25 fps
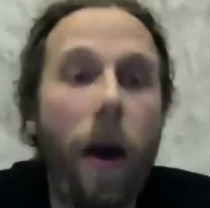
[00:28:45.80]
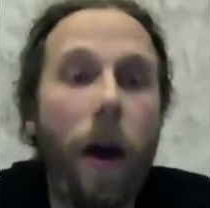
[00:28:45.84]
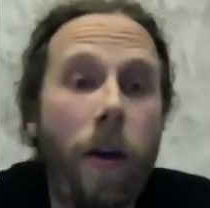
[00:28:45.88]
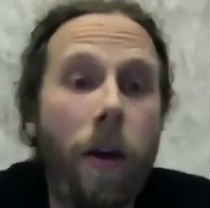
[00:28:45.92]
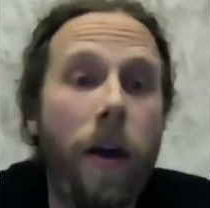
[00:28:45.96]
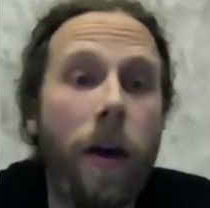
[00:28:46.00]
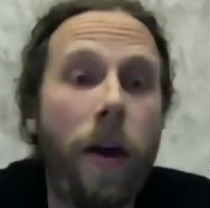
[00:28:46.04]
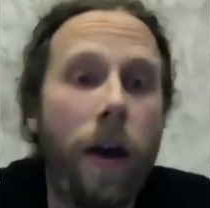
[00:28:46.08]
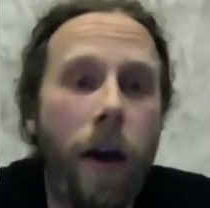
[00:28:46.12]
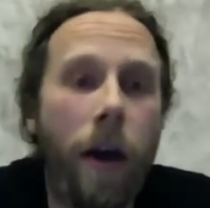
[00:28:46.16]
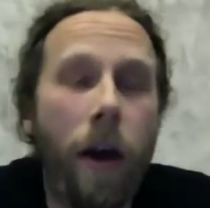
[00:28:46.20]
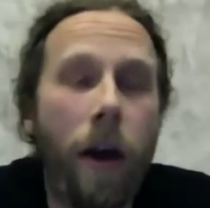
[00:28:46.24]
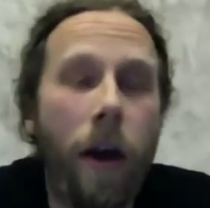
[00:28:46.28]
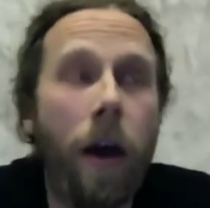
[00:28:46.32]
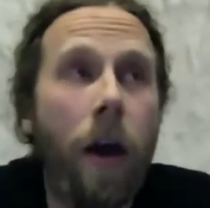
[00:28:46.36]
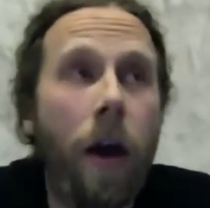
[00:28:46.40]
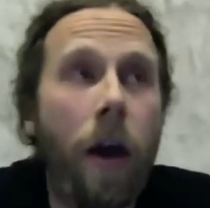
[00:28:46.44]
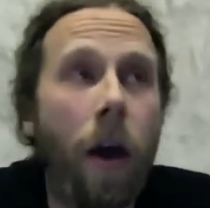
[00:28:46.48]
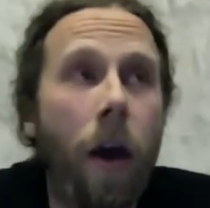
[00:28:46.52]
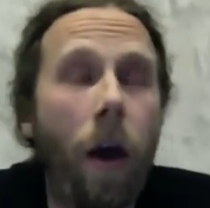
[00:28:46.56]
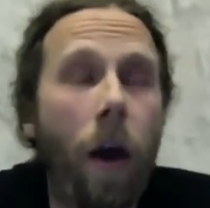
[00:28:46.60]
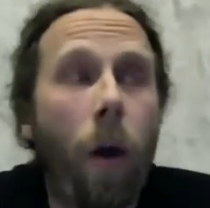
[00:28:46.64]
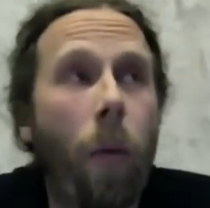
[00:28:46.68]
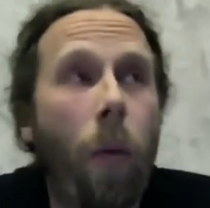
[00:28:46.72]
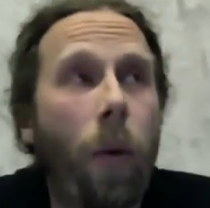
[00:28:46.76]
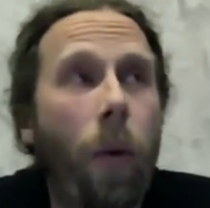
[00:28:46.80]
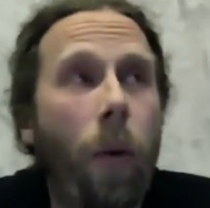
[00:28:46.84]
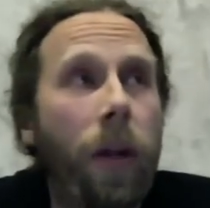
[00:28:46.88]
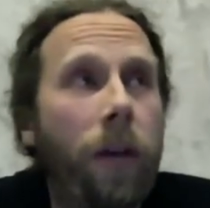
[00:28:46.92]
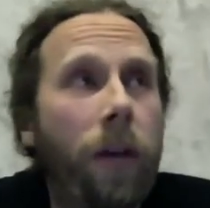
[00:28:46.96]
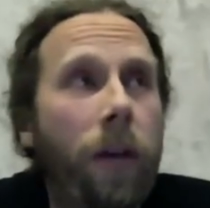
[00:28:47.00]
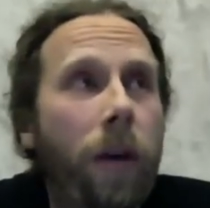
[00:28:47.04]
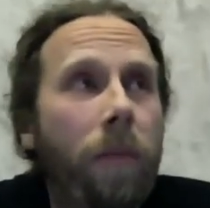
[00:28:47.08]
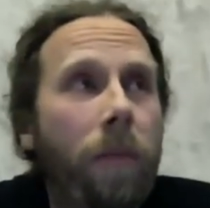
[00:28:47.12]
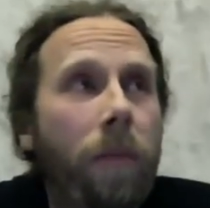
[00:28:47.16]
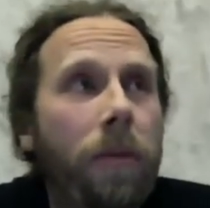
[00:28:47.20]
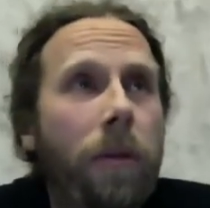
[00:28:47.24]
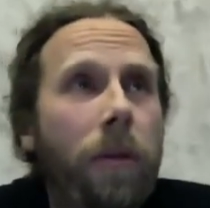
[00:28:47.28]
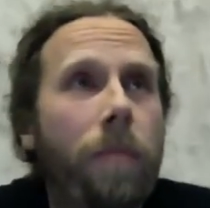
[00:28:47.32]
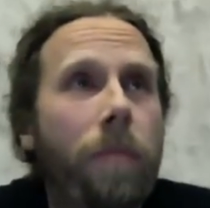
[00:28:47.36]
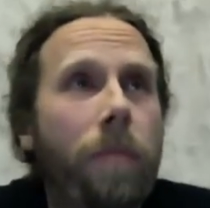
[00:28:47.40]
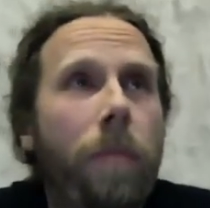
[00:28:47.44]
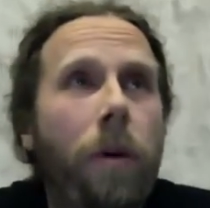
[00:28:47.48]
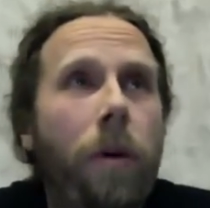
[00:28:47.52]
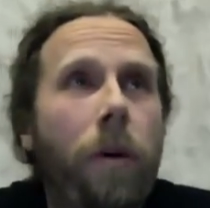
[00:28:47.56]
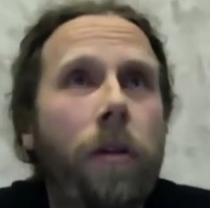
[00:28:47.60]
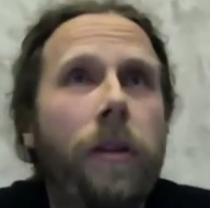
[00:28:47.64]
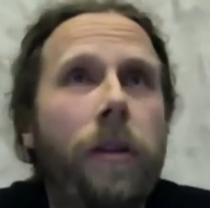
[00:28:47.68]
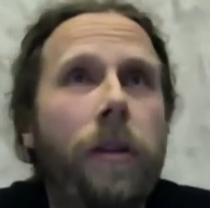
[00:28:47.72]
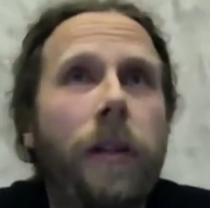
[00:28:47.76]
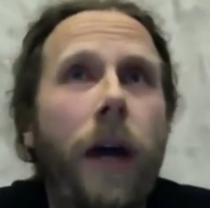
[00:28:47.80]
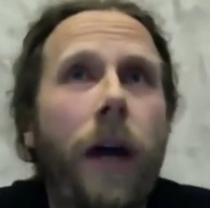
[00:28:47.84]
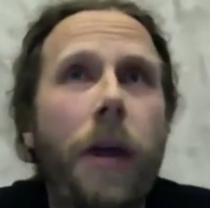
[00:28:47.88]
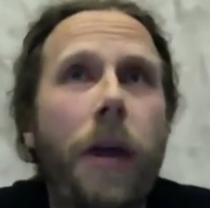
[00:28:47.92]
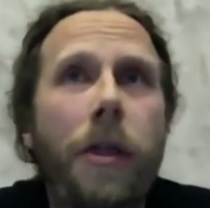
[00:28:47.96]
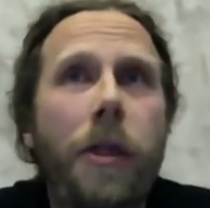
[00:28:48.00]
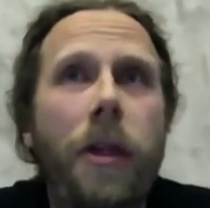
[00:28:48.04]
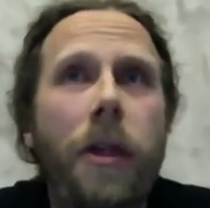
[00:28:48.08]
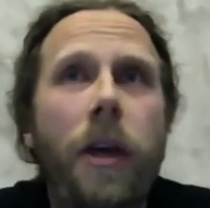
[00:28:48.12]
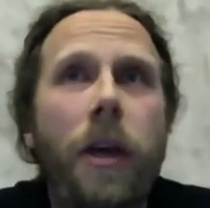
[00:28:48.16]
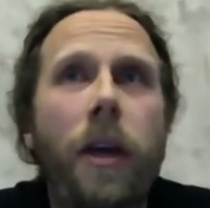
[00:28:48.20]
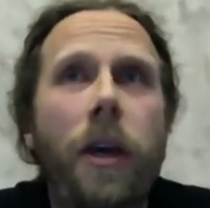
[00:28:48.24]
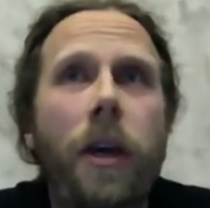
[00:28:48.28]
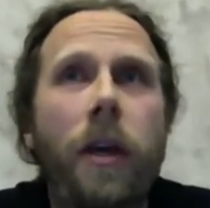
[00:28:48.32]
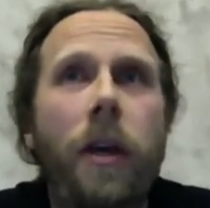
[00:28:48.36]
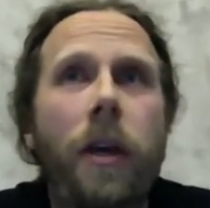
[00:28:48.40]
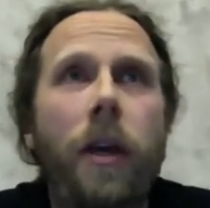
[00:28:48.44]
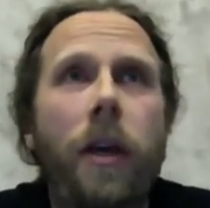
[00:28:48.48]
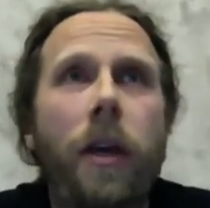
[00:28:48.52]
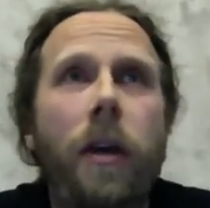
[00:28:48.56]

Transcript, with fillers: yeah, yeah. When it comes to the models, I think